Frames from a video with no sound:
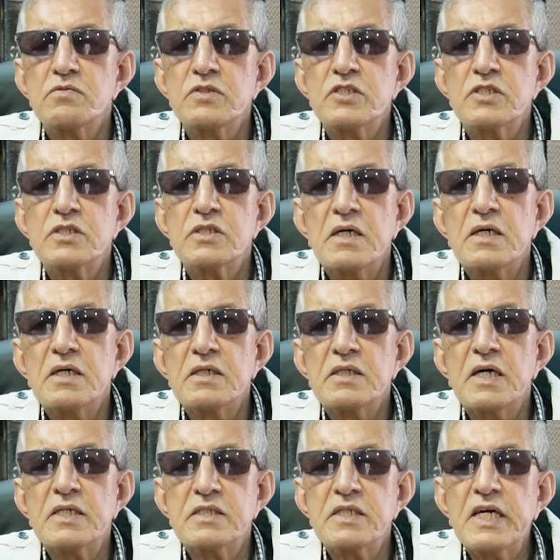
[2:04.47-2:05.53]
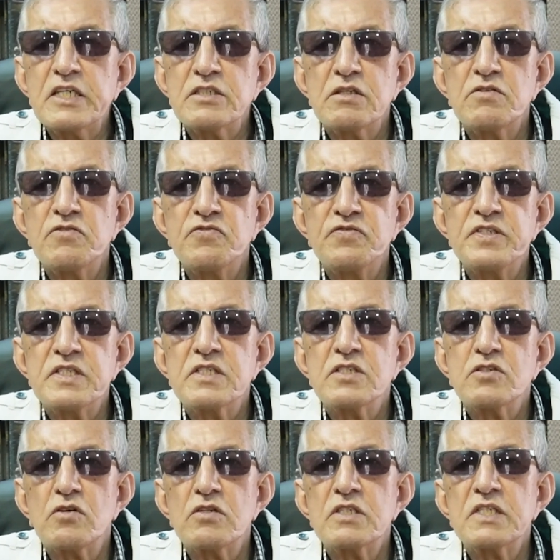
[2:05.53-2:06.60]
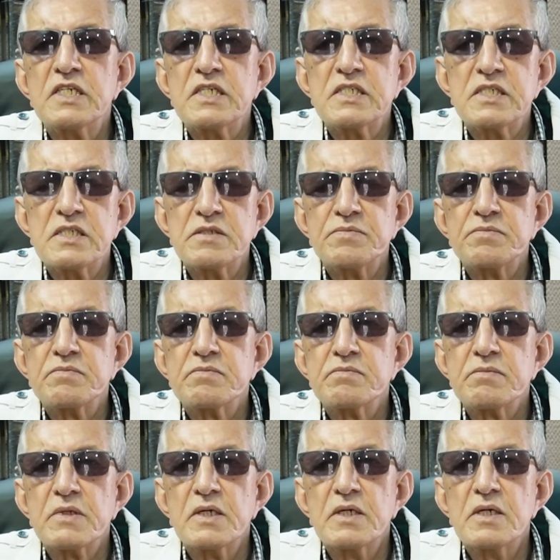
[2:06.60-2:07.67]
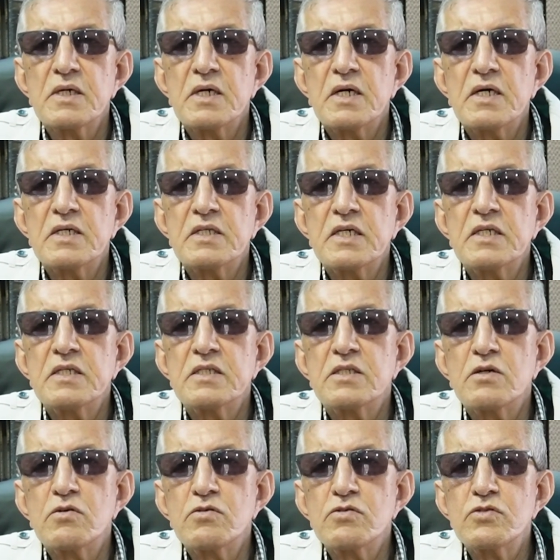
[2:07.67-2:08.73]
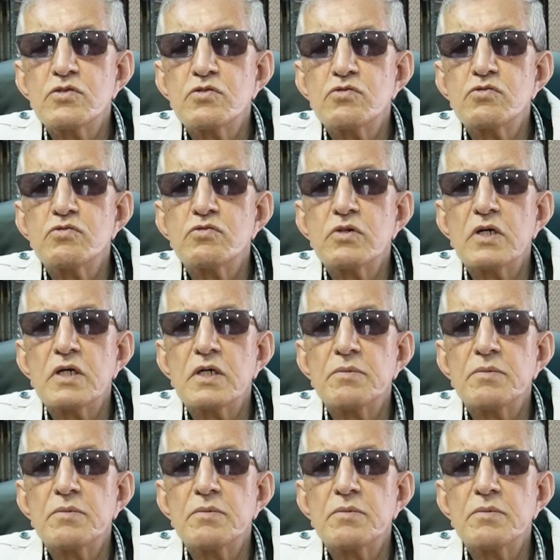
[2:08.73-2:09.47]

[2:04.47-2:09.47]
which doesn't actually fit the context. And then those who